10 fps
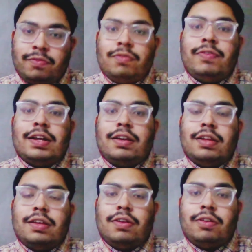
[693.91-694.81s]

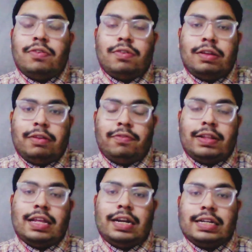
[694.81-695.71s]

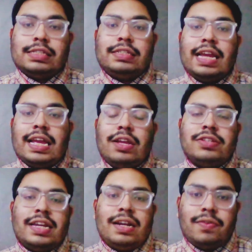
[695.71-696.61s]
whether it is JE,
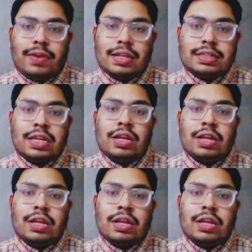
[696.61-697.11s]
JE Advanced,